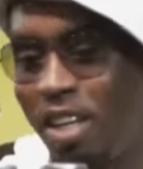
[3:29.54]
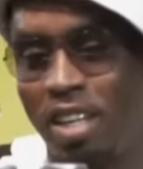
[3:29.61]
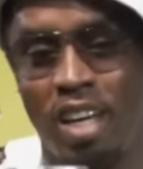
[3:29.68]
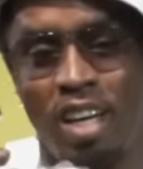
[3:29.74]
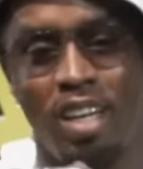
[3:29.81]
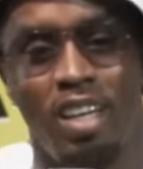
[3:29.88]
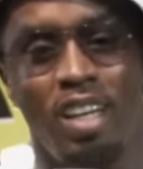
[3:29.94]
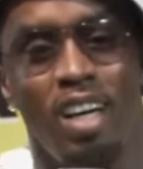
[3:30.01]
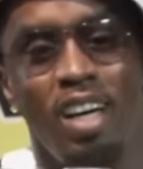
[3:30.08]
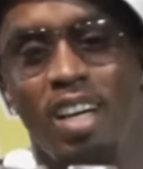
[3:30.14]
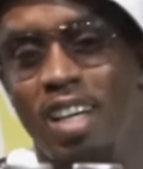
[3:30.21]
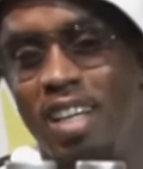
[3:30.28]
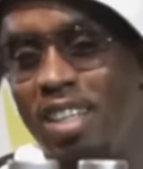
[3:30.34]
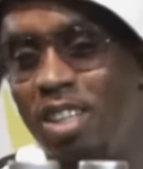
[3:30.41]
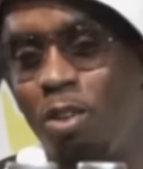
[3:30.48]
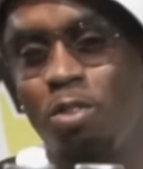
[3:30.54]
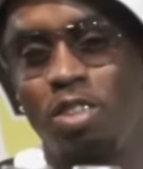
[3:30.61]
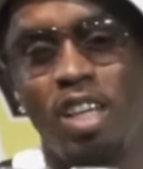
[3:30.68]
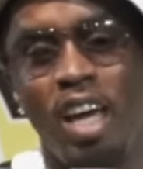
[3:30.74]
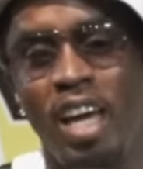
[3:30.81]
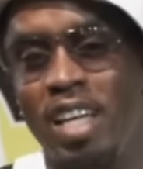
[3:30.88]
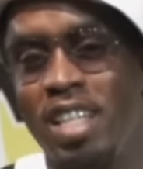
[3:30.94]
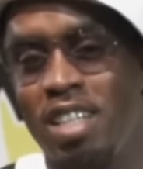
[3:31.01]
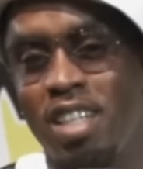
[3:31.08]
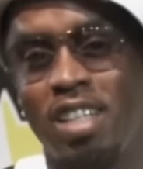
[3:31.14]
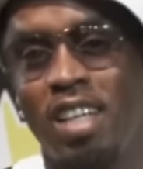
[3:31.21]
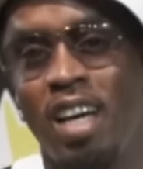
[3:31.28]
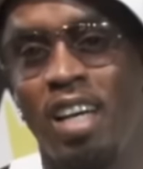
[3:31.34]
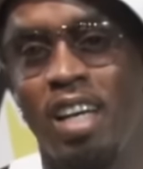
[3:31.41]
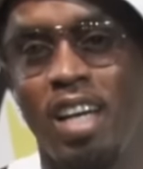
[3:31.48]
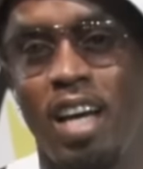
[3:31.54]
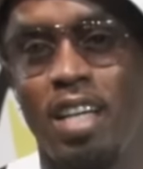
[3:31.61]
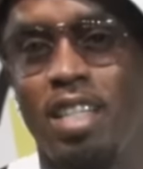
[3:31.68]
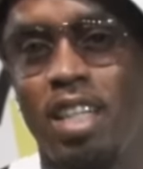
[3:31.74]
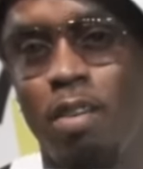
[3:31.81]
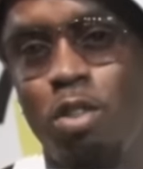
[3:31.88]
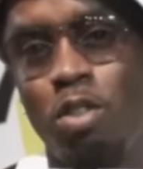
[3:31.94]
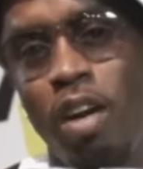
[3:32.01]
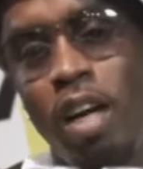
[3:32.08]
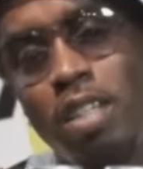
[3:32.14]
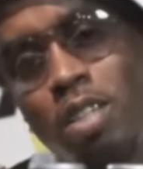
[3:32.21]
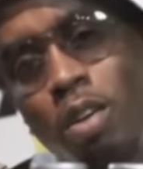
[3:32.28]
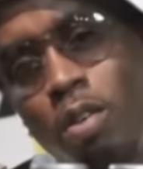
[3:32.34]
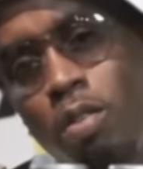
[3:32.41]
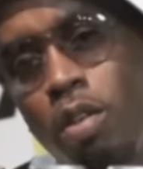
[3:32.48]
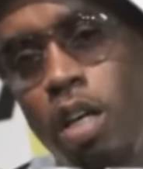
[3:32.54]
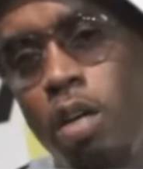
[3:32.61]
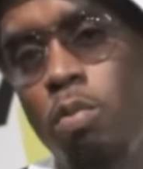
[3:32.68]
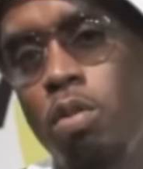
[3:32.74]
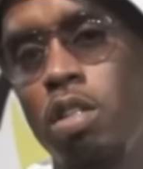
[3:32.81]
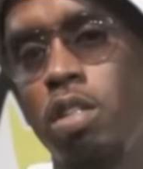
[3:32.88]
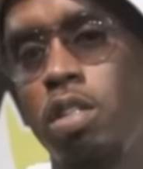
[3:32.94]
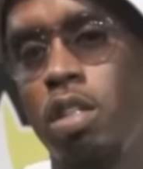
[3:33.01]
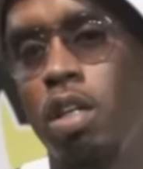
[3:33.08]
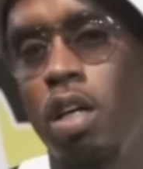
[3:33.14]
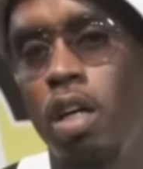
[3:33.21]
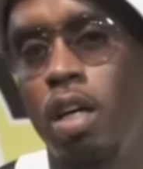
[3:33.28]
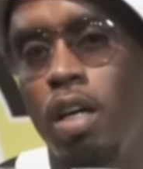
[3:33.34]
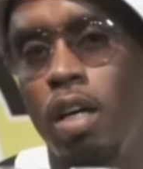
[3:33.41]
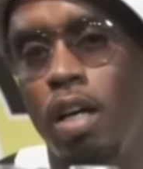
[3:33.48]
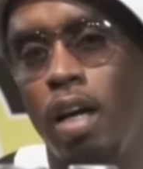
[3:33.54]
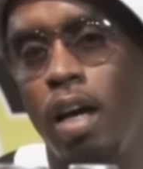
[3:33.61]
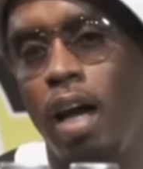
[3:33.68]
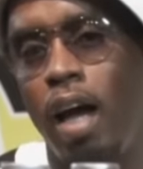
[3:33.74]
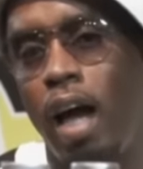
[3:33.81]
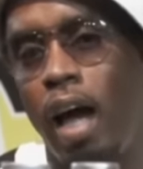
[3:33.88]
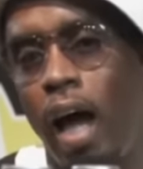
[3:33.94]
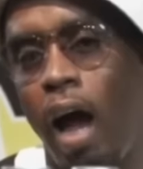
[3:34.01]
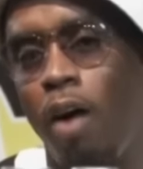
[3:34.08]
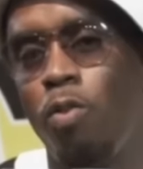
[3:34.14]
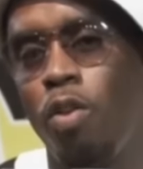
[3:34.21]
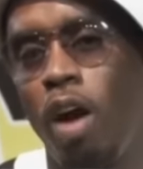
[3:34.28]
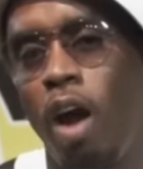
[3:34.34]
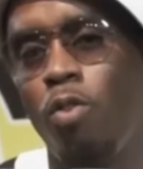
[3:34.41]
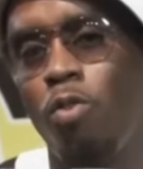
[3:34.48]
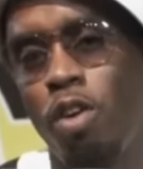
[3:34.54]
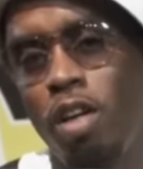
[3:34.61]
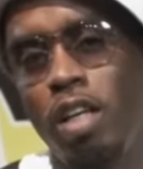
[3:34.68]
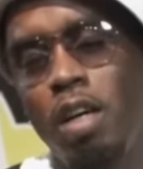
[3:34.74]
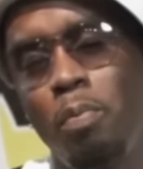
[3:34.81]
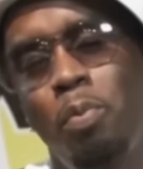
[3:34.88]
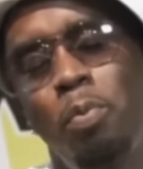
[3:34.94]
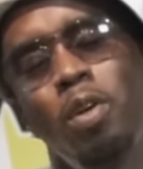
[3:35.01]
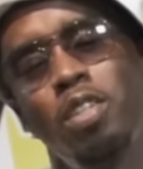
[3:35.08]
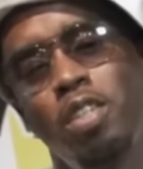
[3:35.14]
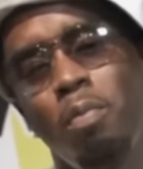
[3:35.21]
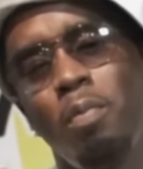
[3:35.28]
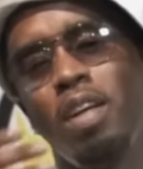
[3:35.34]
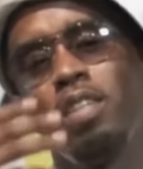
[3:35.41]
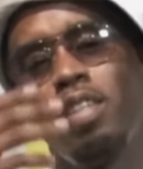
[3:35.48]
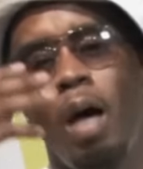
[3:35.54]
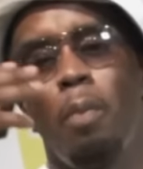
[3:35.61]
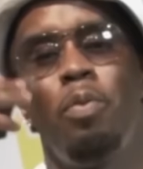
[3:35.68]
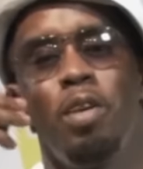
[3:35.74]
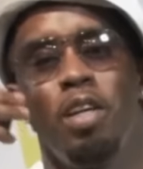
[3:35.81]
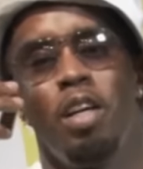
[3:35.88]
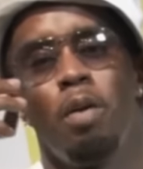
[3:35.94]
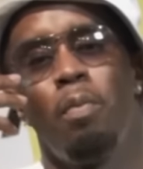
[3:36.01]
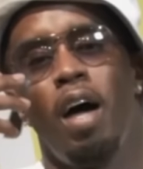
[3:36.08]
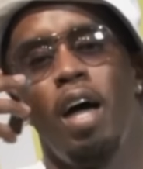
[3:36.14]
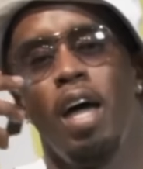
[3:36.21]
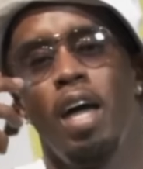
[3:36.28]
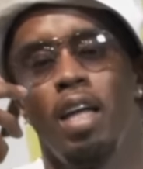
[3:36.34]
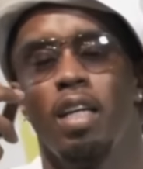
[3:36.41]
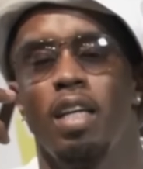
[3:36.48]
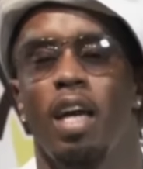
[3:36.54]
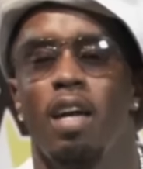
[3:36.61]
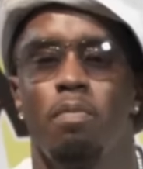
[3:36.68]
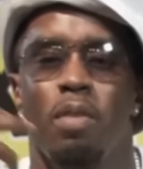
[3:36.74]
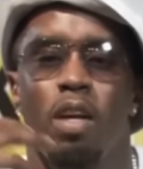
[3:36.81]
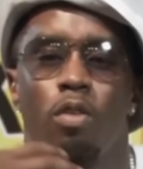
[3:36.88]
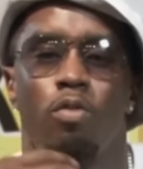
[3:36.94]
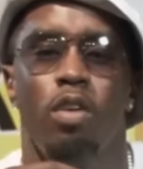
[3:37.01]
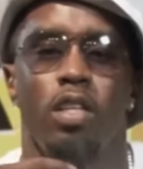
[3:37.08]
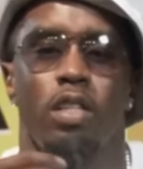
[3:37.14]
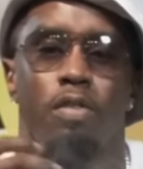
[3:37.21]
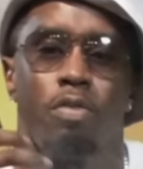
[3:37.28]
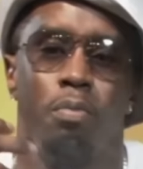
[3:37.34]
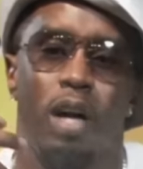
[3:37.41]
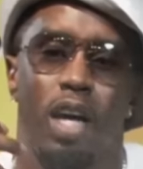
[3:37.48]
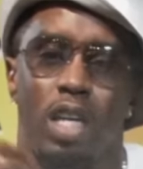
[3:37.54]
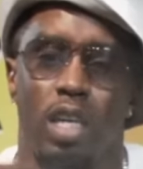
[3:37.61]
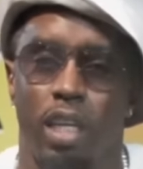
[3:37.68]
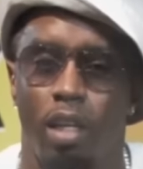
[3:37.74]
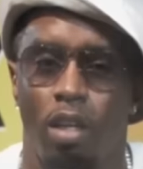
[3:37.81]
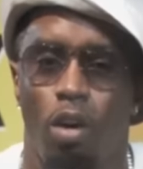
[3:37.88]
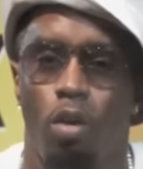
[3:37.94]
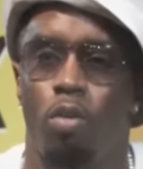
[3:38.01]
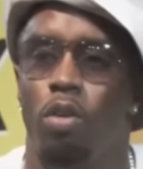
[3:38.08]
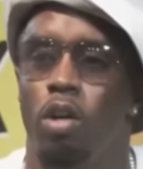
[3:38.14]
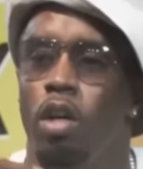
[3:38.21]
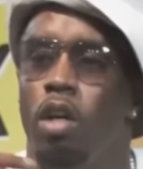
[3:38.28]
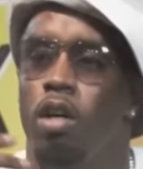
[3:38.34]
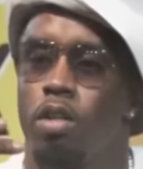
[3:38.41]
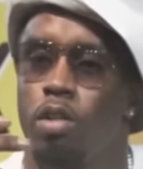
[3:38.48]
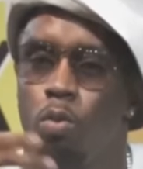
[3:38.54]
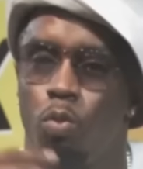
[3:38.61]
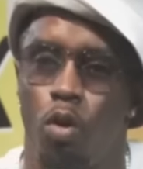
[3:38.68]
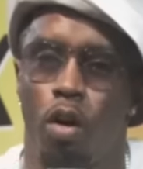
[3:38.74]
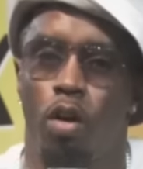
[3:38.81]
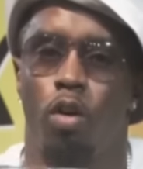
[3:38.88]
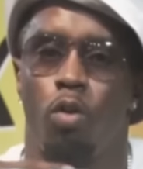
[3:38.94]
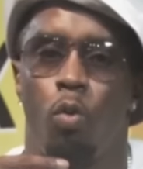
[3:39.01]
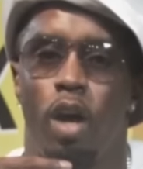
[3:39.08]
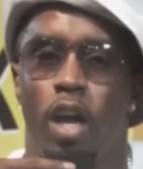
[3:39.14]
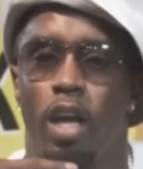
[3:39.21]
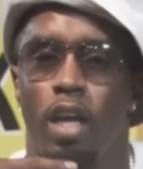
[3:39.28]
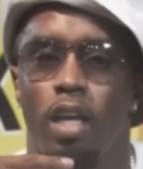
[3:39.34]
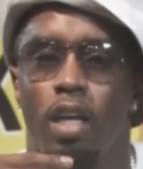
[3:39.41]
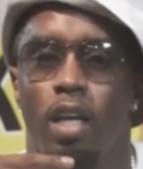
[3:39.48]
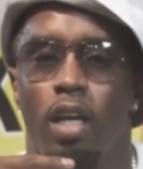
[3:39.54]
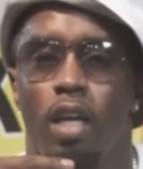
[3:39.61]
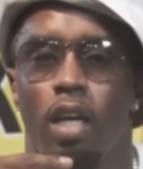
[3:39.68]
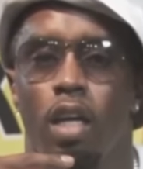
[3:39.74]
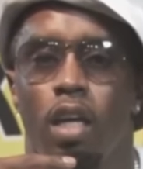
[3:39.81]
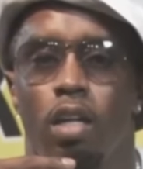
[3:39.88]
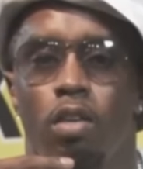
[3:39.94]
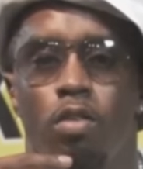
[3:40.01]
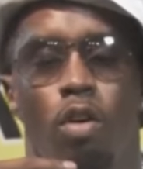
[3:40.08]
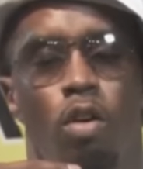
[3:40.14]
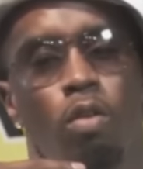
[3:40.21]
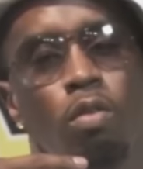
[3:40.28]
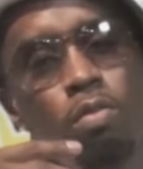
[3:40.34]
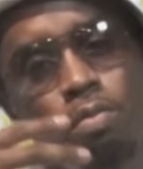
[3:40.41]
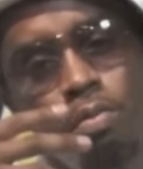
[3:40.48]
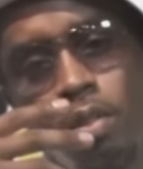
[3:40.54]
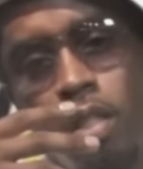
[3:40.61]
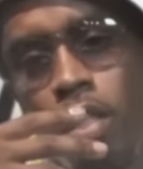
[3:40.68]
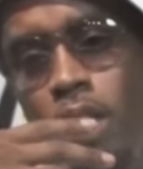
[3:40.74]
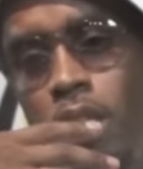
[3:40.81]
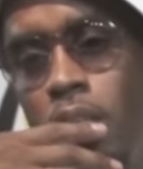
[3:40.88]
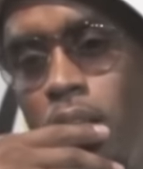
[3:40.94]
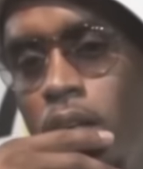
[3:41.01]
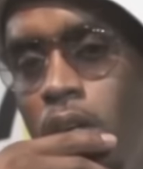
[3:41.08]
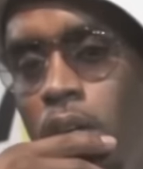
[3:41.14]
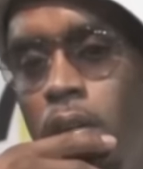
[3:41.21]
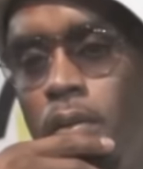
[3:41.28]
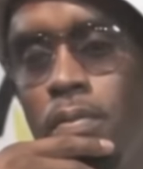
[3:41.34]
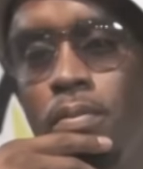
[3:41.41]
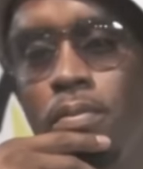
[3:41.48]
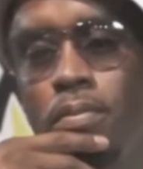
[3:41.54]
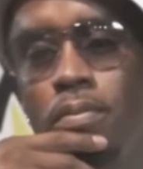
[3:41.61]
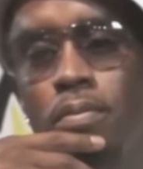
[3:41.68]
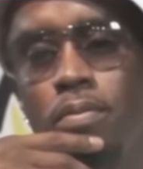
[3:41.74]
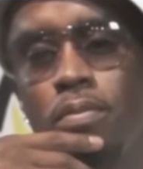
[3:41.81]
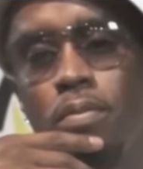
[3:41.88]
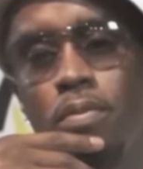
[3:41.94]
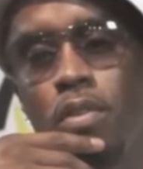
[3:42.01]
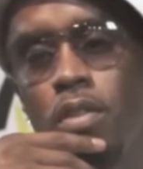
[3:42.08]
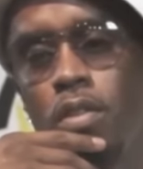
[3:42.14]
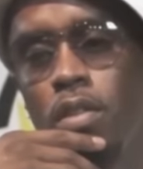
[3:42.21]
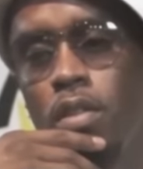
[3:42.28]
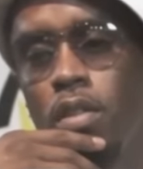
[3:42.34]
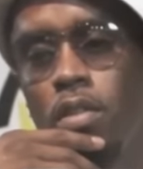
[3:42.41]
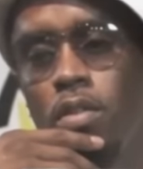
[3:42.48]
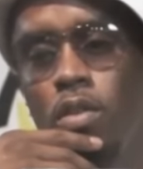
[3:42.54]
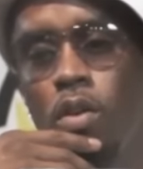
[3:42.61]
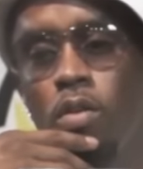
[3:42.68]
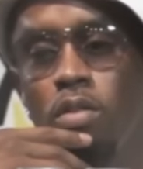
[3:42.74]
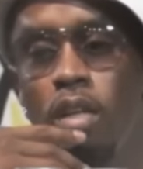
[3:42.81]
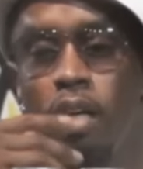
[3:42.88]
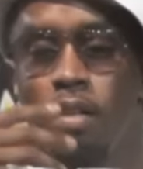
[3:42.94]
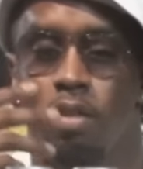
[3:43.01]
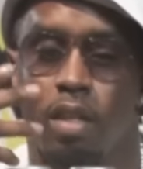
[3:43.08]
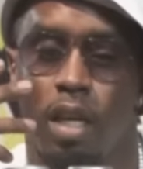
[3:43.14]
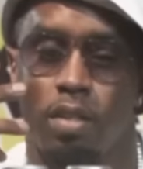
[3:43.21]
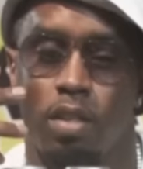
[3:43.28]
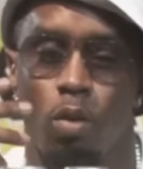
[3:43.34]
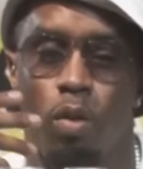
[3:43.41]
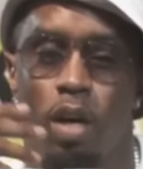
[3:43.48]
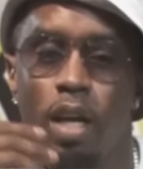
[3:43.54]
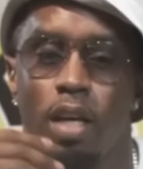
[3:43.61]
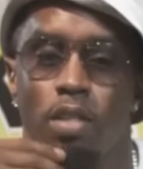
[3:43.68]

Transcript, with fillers: want none of no mm. danger. None of that shit. I'm trying. So it was I, I really put to my I put it in my head. It gave me a reason for my ego to walk away, and you mm. know, and um, you know that's that's the way